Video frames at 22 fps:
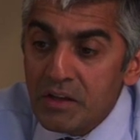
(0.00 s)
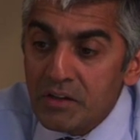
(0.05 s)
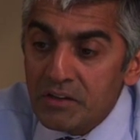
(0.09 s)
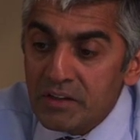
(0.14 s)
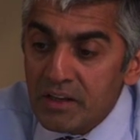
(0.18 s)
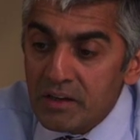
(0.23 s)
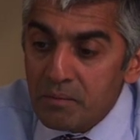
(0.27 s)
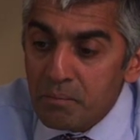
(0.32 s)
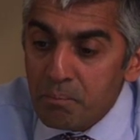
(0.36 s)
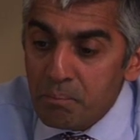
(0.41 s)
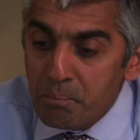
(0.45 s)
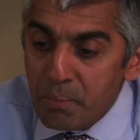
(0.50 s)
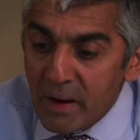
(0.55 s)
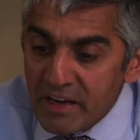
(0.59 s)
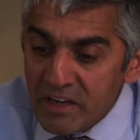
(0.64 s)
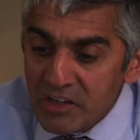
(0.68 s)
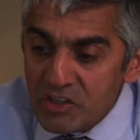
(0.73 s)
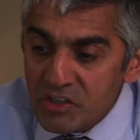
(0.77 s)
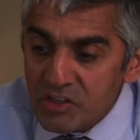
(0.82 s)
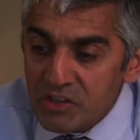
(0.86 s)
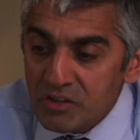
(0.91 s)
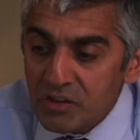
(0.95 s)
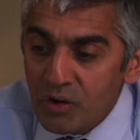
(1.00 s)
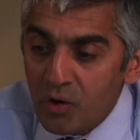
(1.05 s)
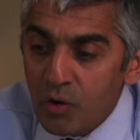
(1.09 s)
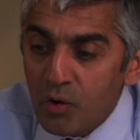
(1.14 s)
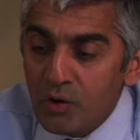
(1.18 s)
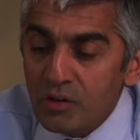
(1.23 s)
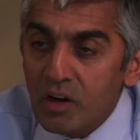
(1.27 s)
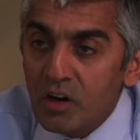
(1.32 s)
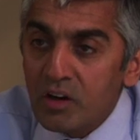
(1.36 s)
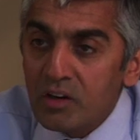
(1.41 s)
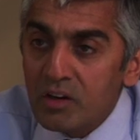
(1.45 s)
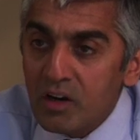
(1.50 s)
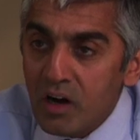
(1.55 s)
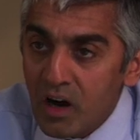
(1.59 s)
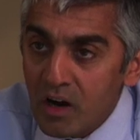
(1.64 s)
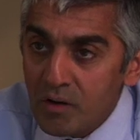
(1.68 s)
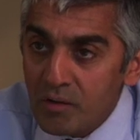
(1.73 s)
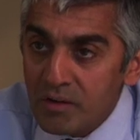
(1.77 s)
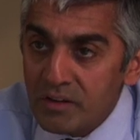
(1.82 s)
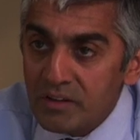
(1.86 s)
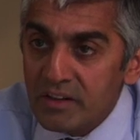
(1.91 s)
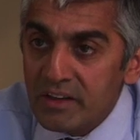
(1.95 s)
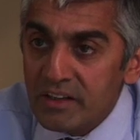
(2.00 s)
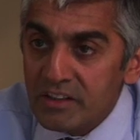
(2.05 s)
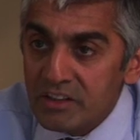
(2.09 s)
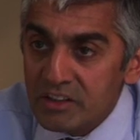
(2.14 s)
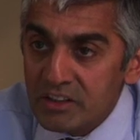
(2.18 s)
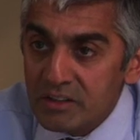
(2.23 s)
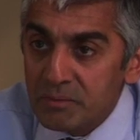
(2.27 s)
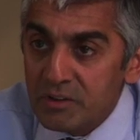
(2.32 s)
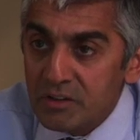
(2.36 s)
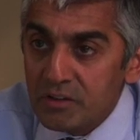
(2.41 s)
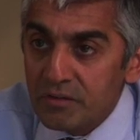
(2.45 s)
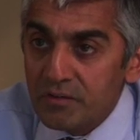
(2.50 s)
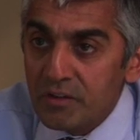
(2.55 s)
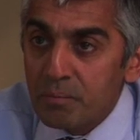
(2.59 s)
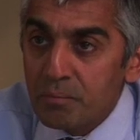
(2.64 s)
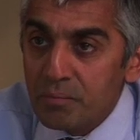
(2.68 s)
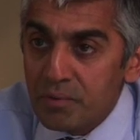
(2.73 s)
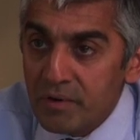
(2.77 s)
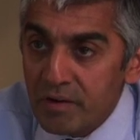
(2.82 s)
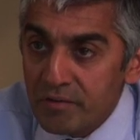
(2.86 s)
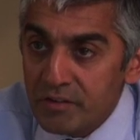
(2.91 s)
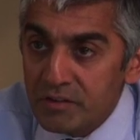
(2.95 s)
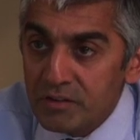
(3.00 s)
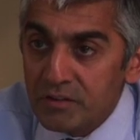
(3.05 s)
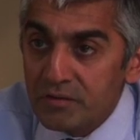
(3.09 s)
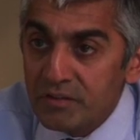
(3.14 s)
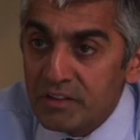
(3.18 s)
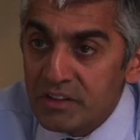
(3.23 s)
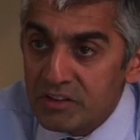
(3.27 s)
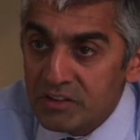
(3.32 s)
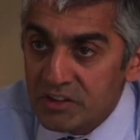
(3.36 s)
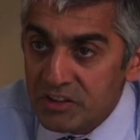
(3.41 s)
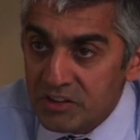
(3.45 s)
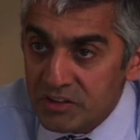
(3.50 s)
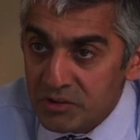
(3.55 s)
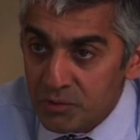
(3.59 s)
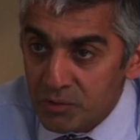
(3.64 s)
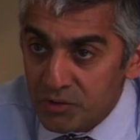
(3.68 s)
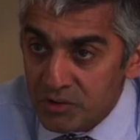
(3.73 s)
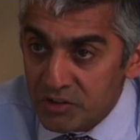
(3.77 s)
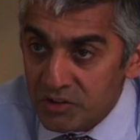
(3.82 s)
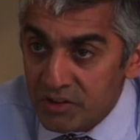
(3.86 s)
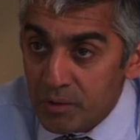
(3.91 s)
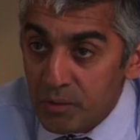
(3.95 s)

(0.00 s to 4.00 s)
then based on our current estimate of the prevalence of these disorders,